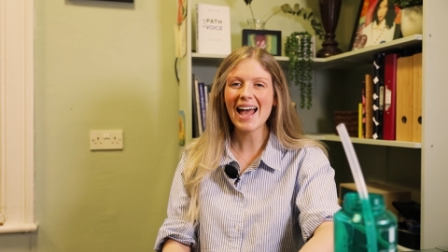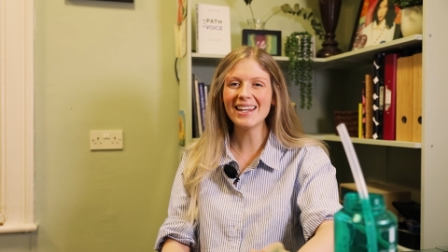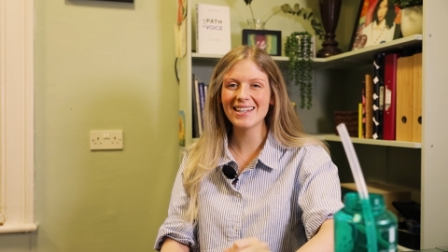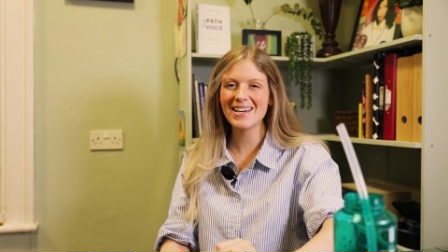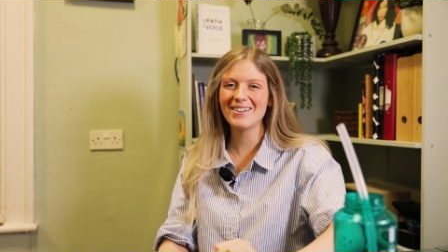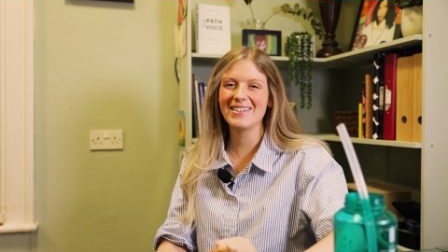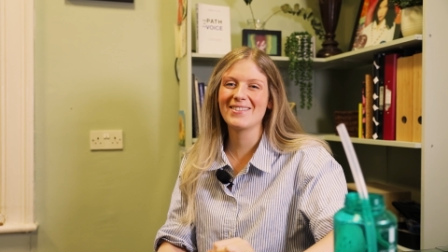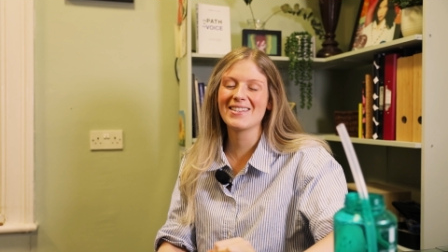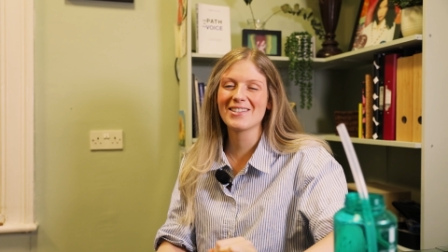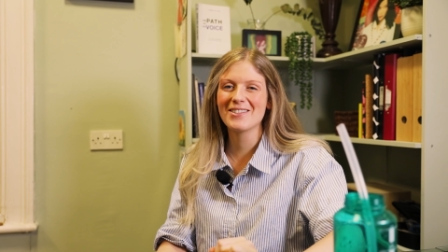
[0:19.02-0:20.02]
Hello,
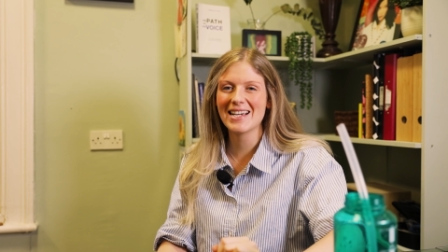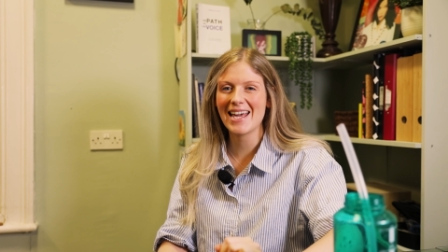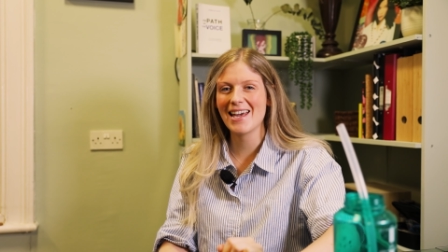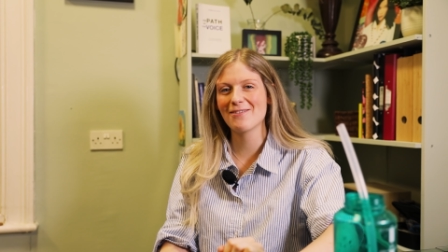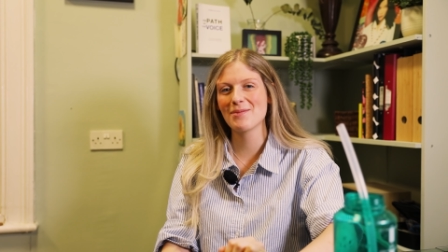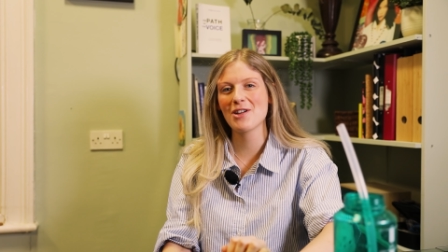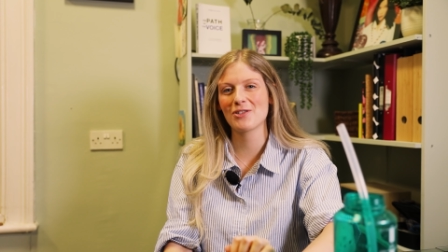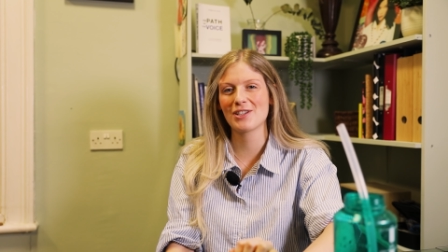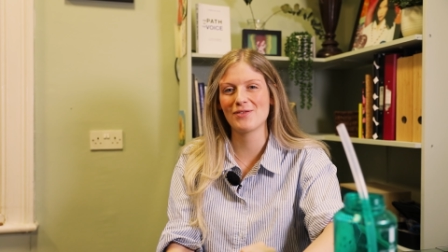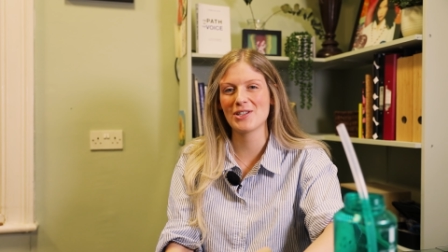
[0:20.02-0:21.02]
it's Victoria here from
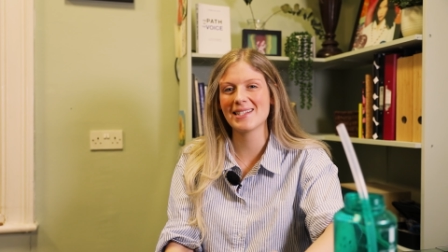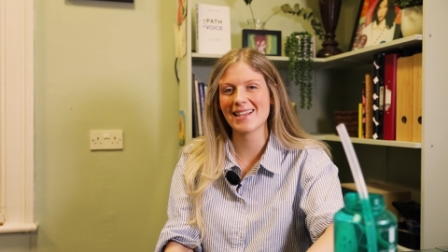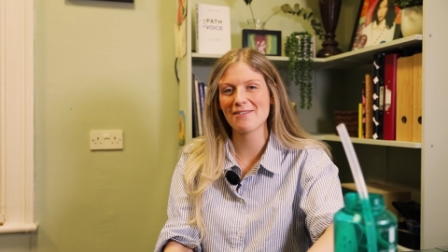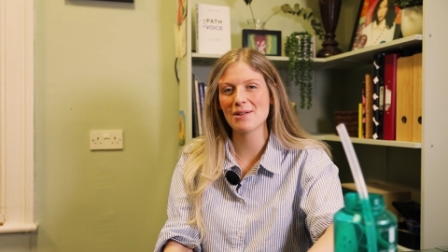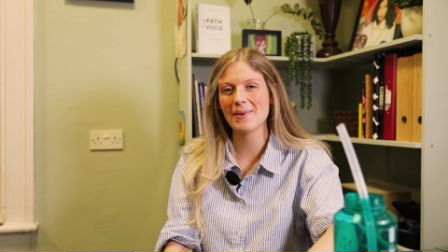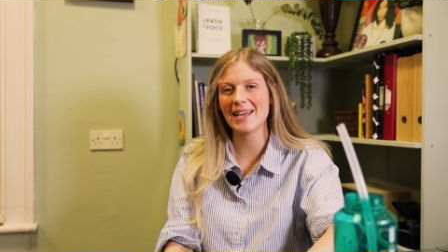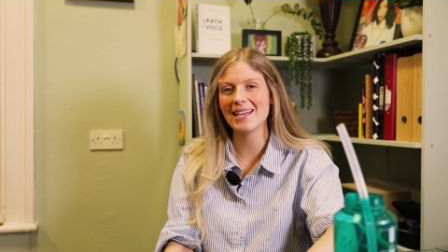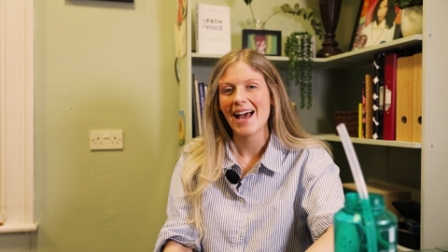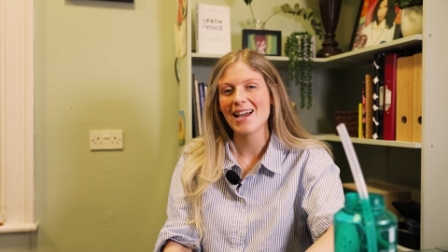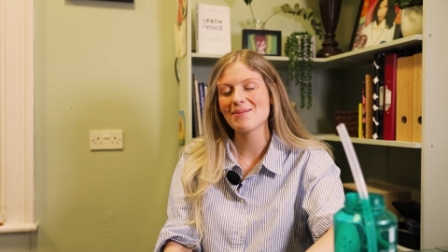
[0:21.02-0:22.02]
Yorkshire Voice
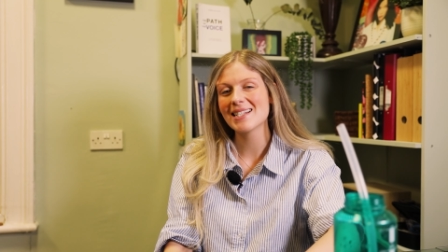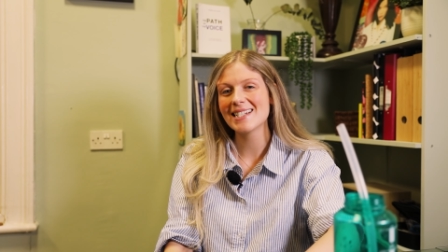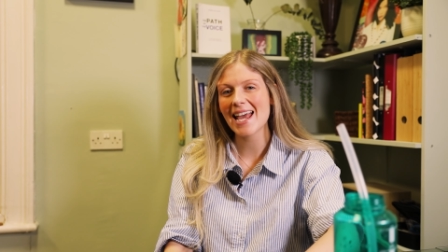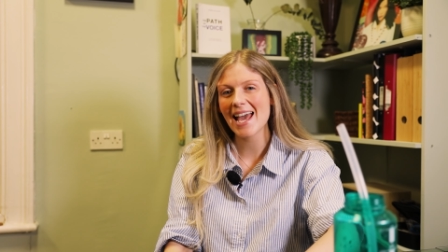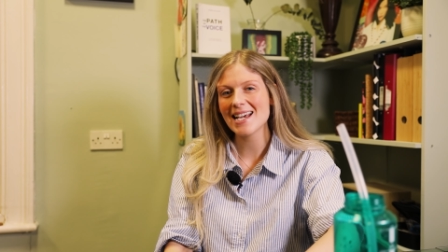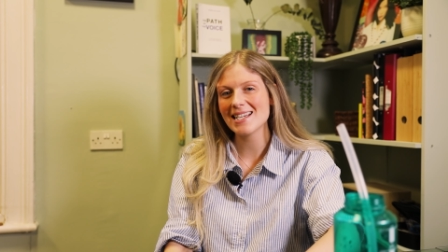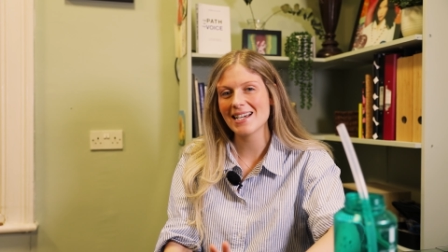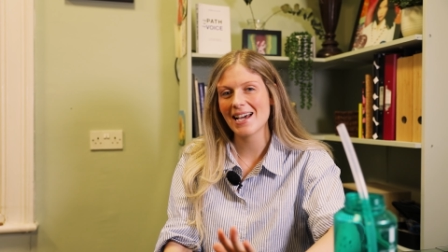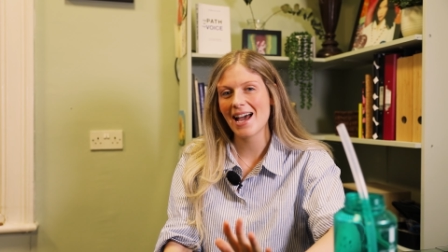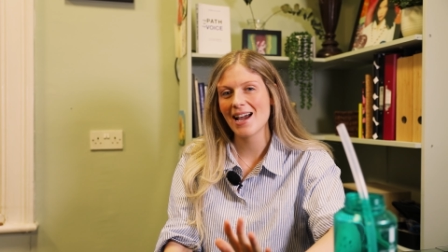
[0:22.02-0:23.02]
Therapy.
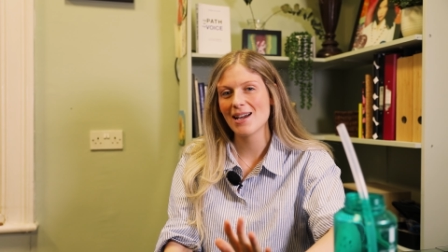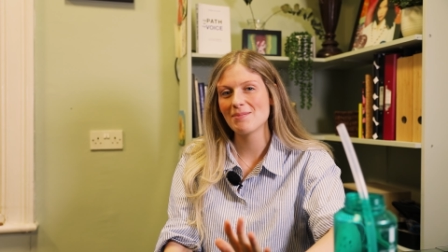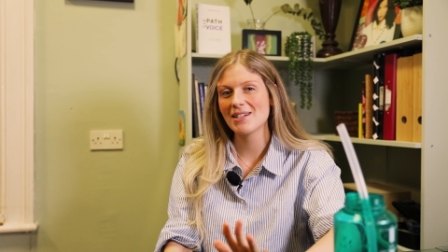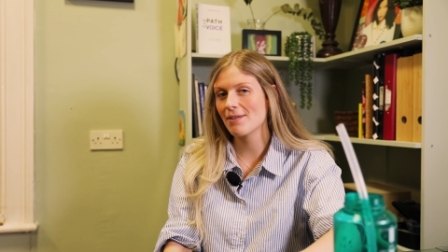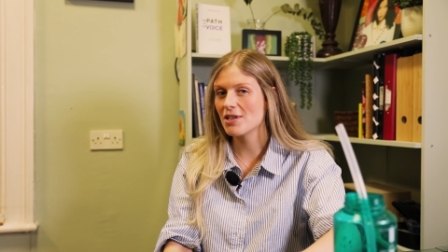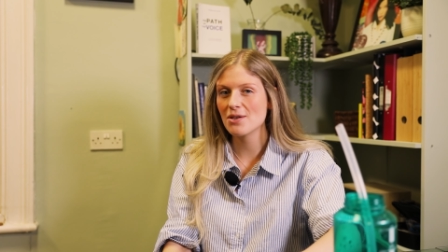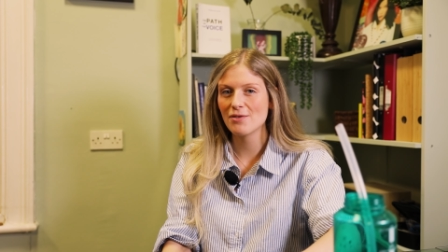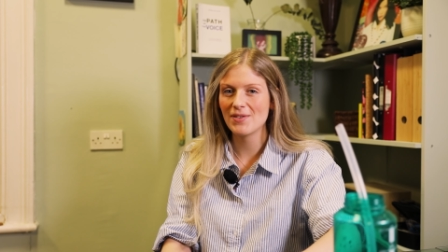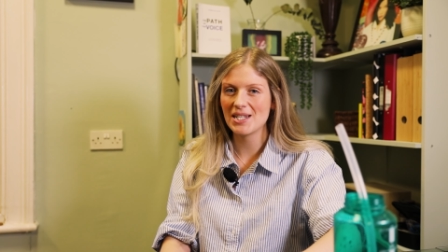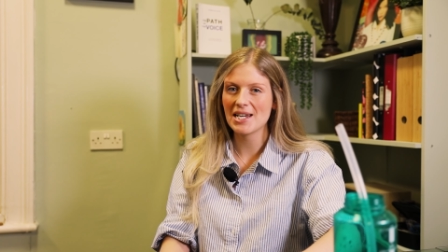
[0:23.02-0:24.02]
Today I'm giving you
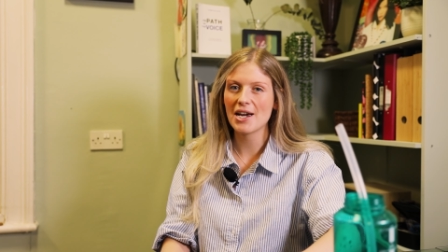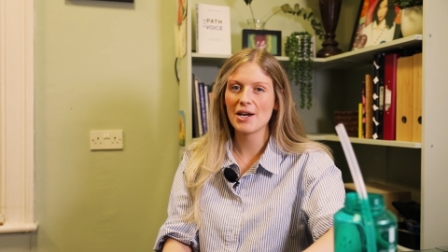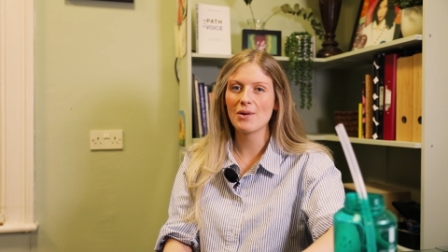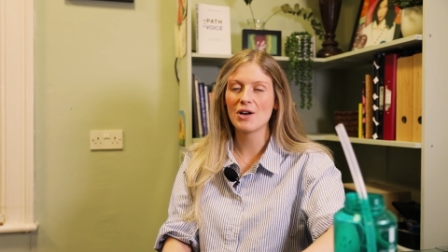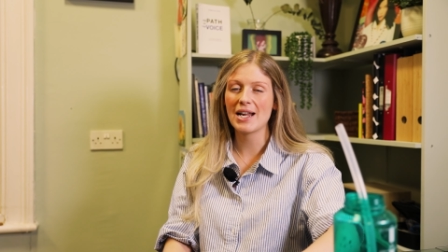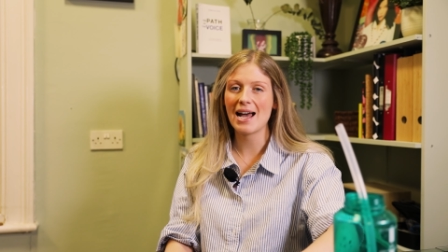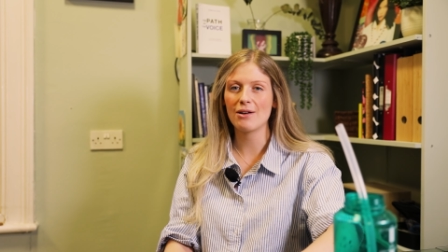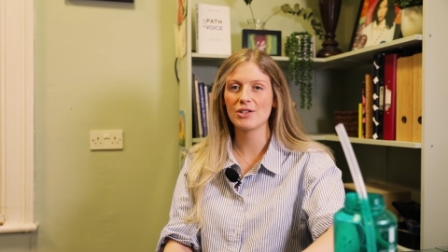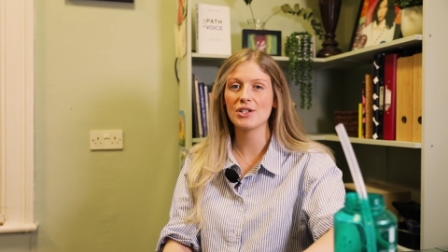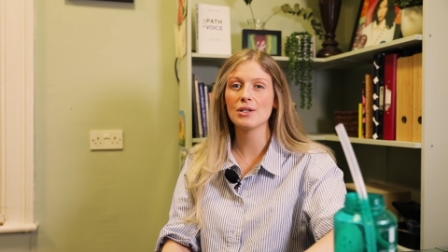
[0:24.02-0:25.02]
a video on
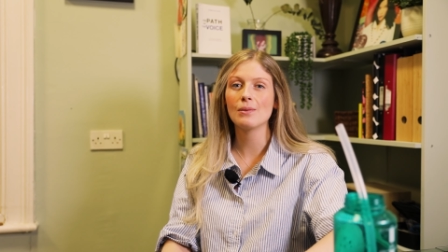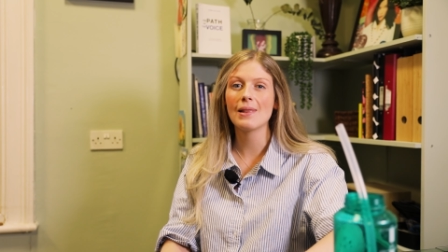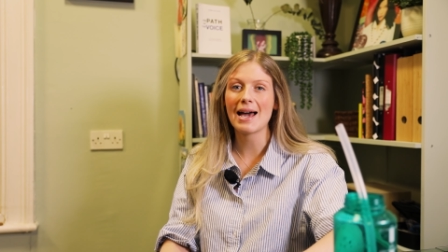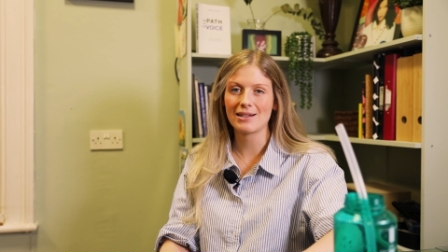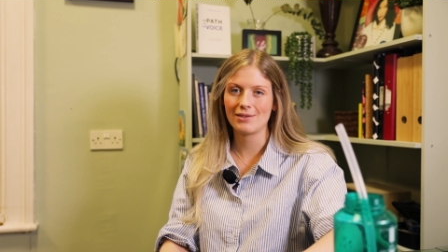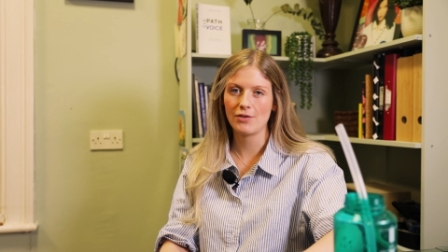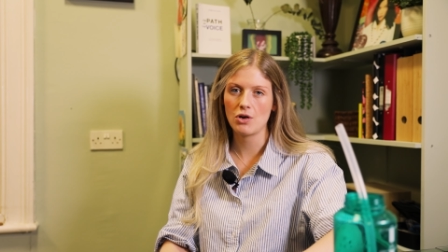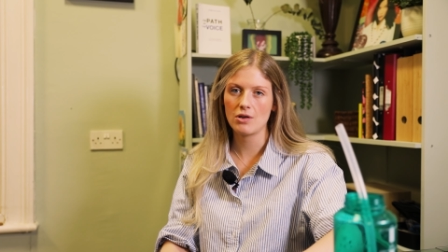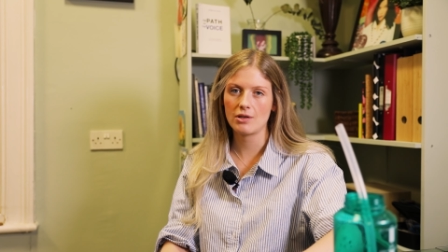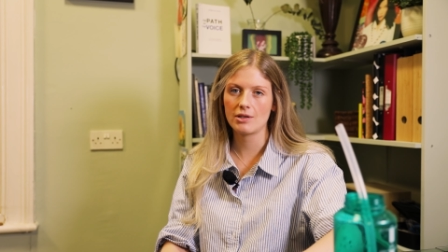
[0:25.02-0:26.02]
how to do Lax
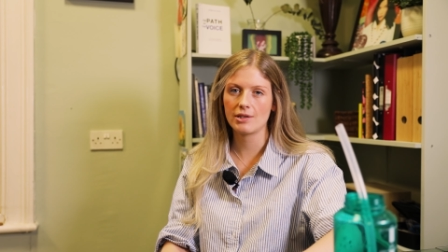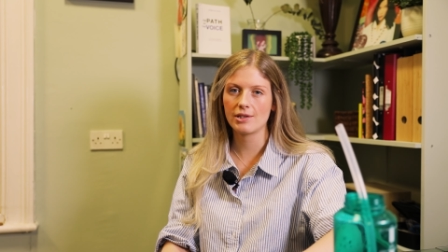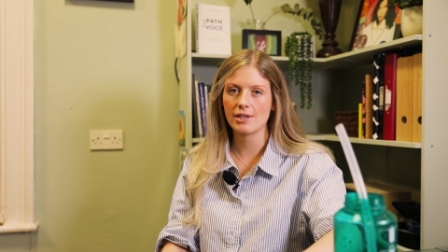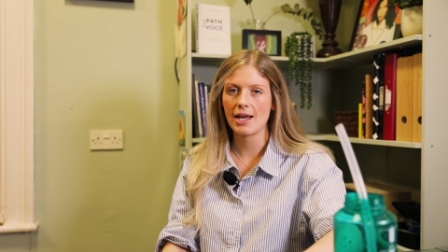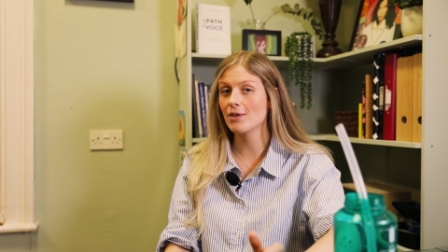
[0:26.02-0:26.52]
Vox.